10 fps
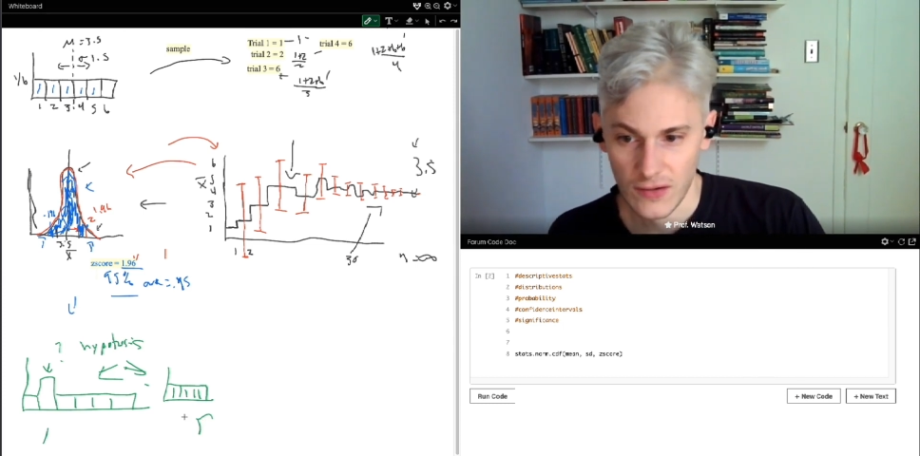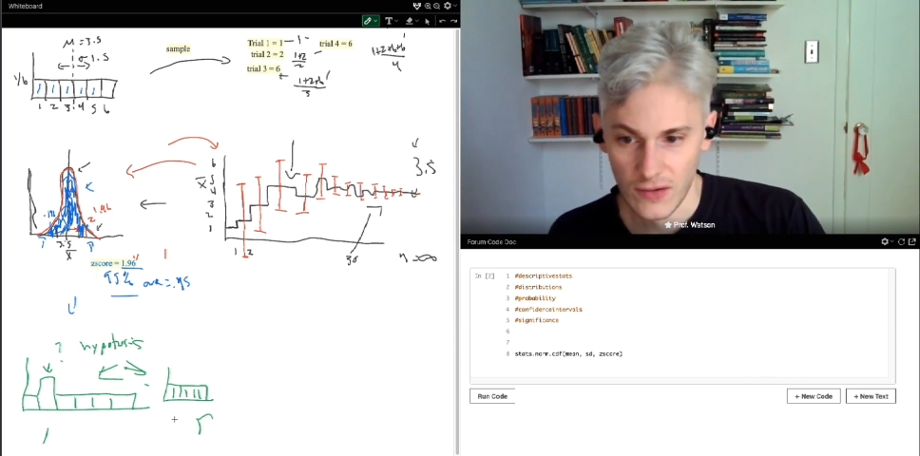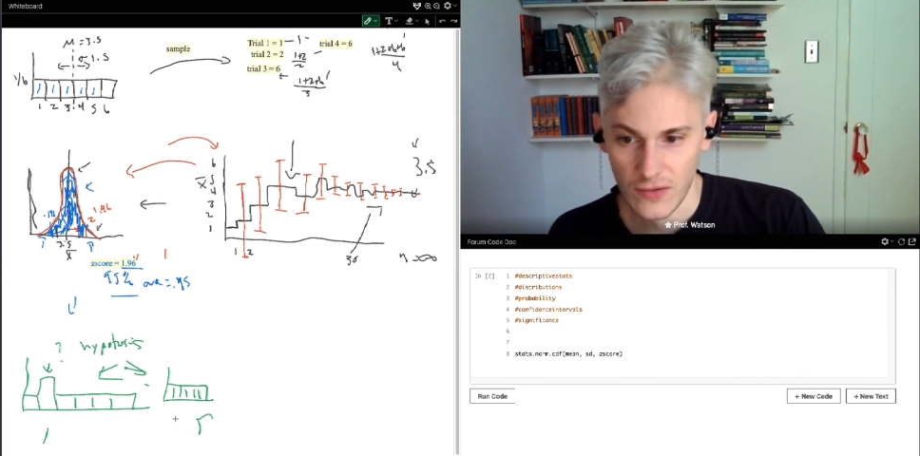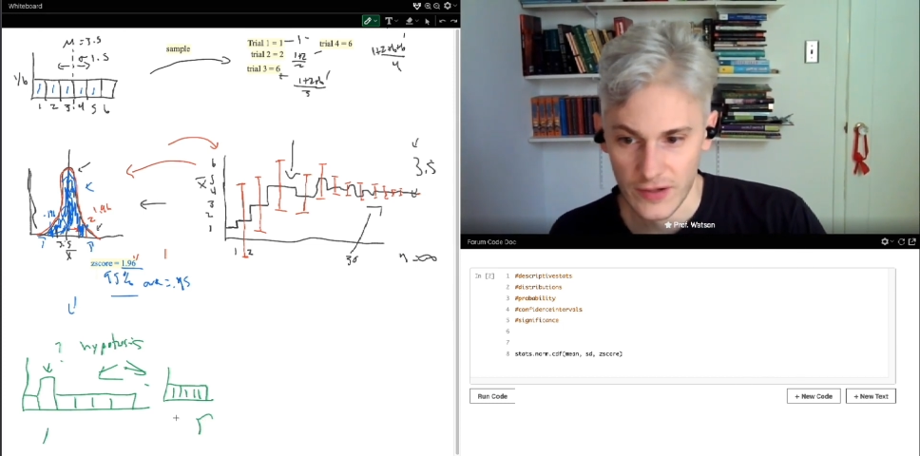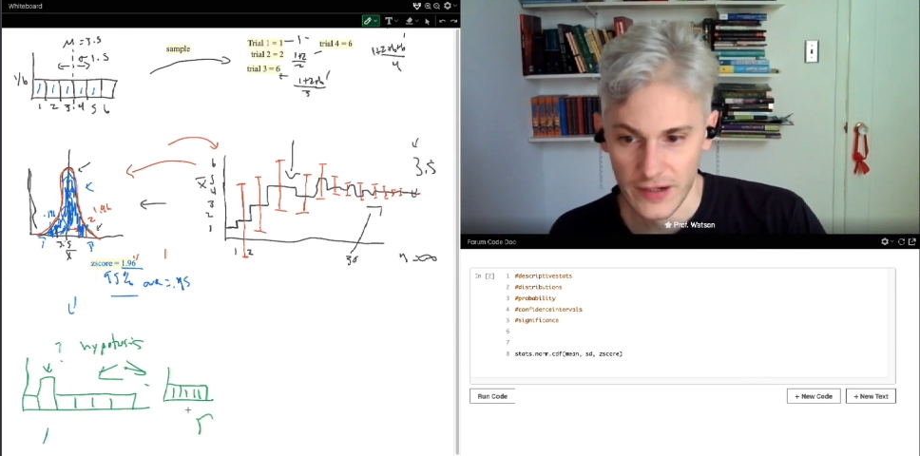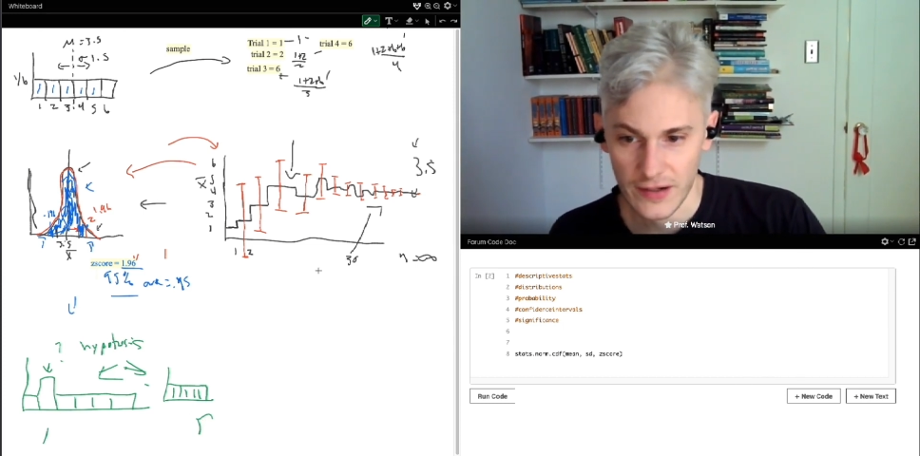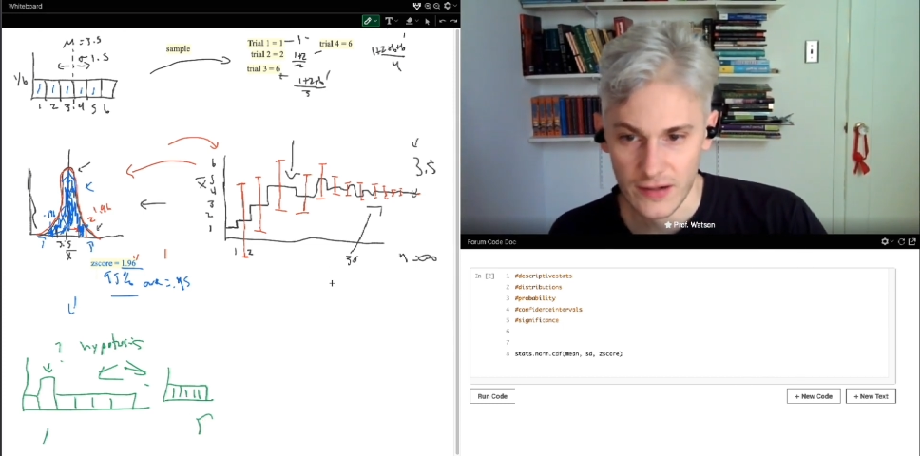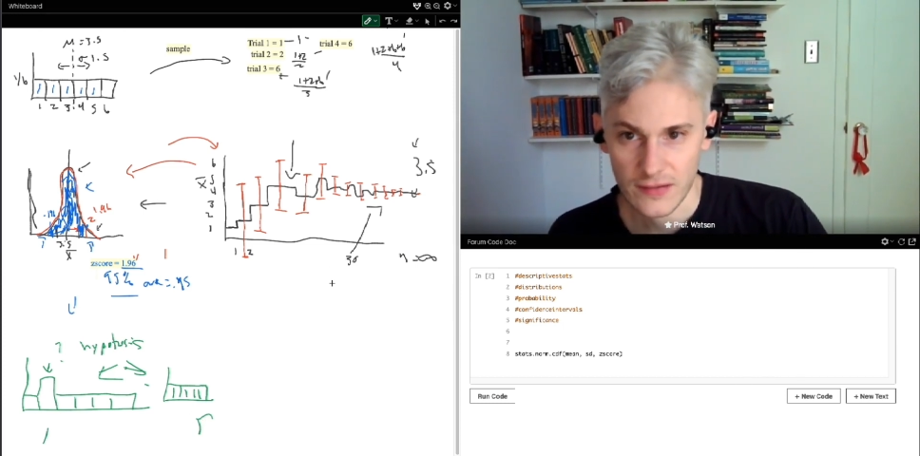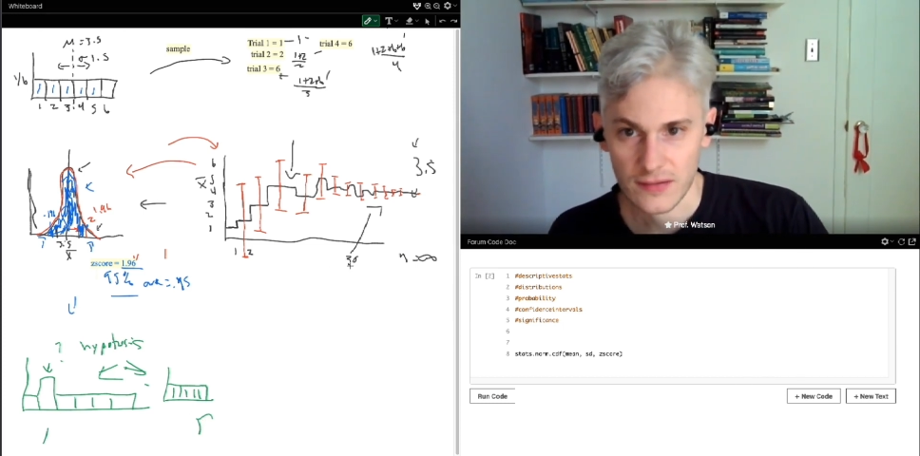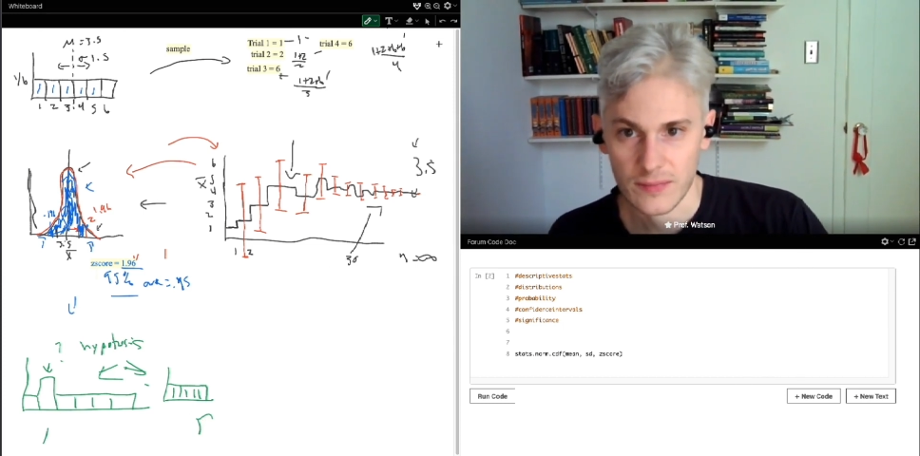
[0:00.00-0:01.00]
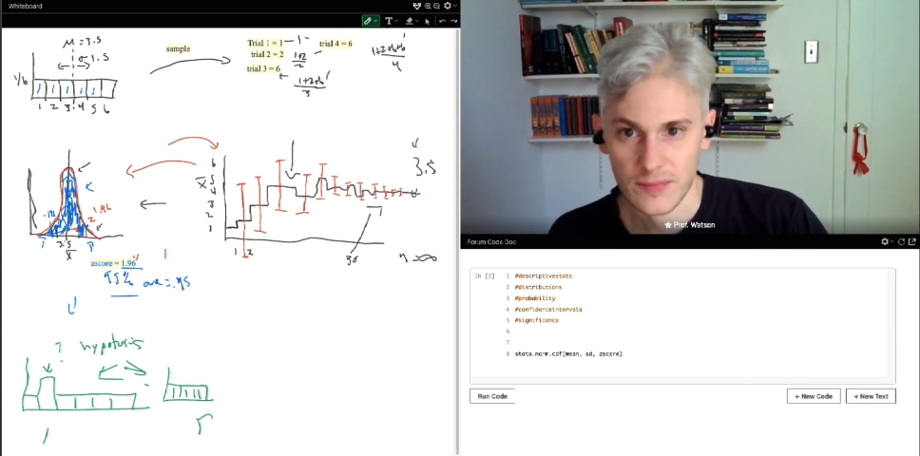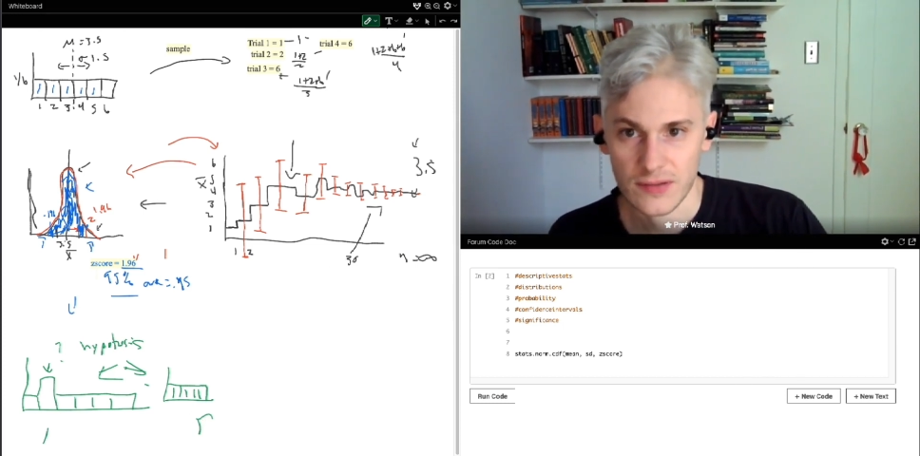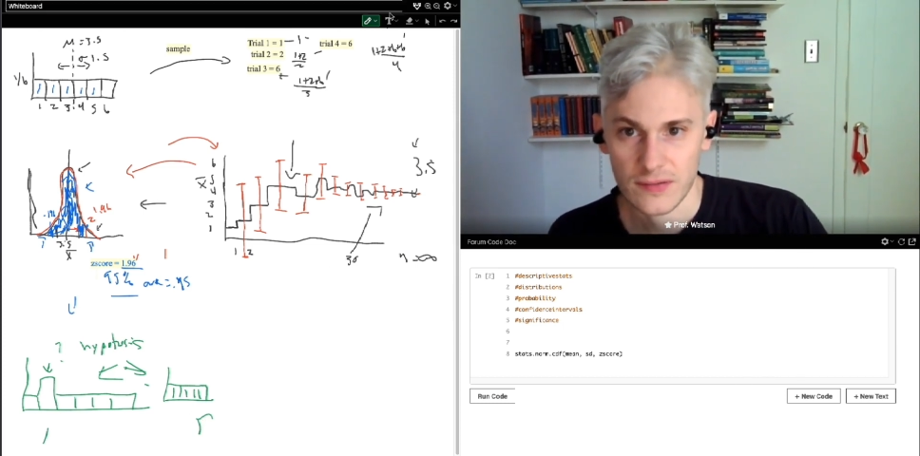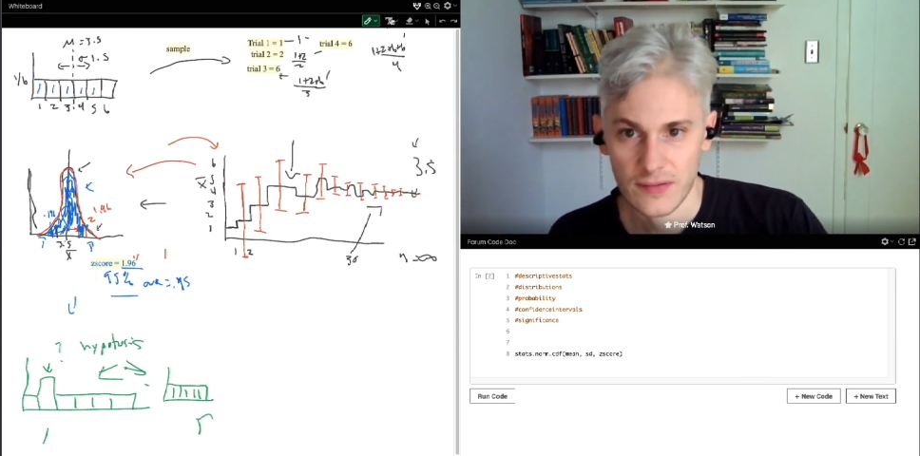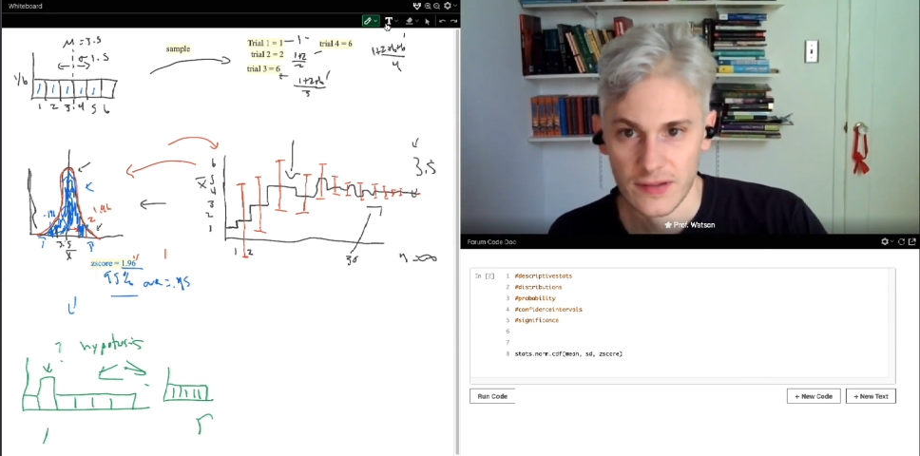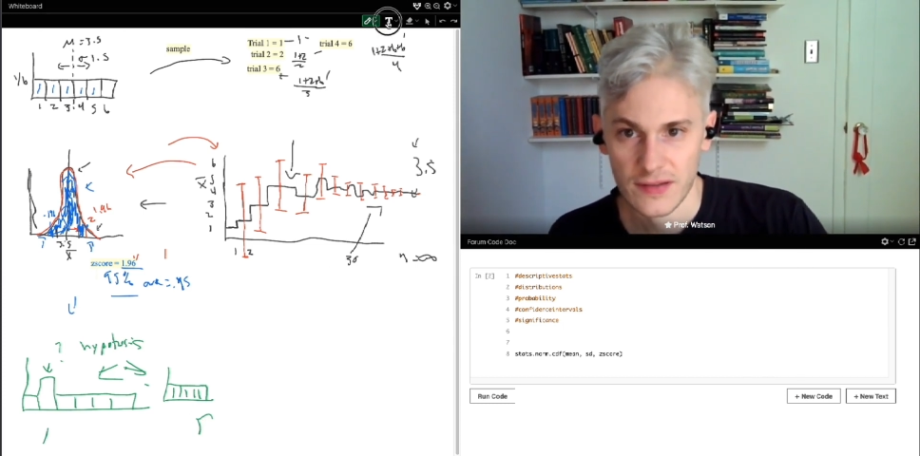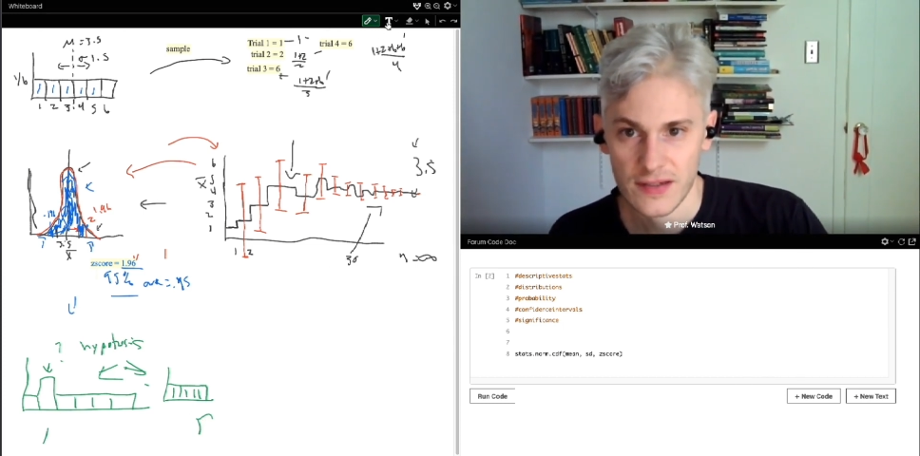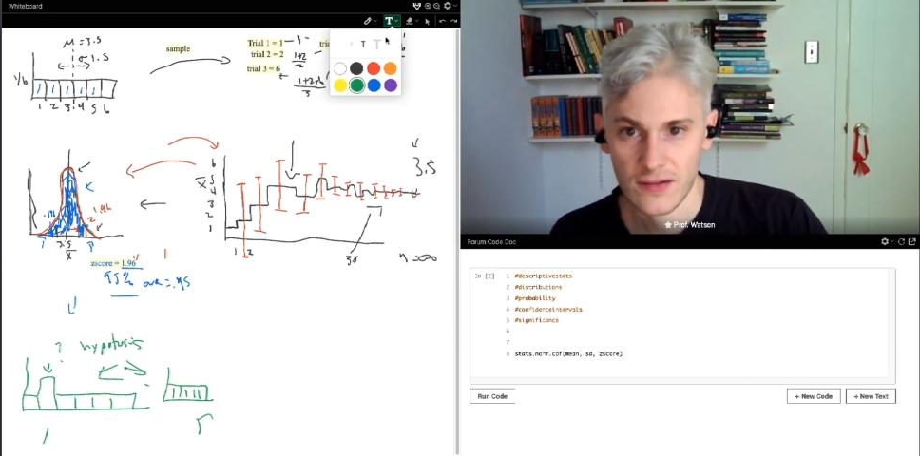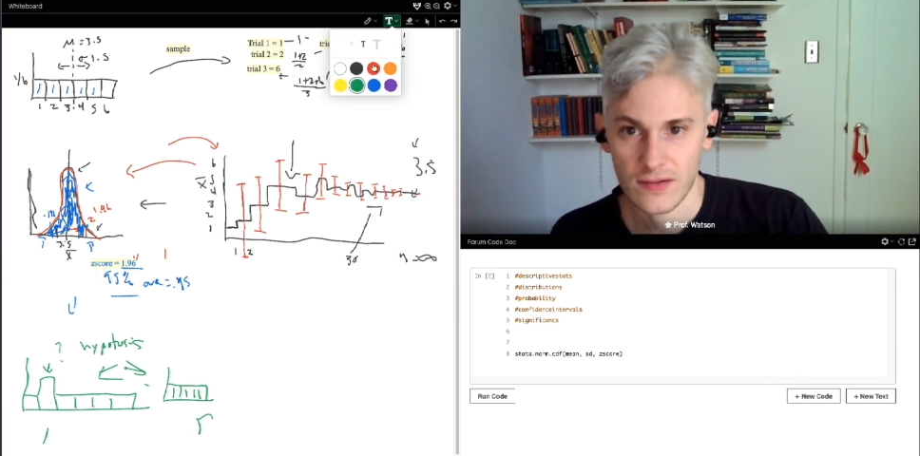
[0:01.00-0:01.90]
over here, okay, so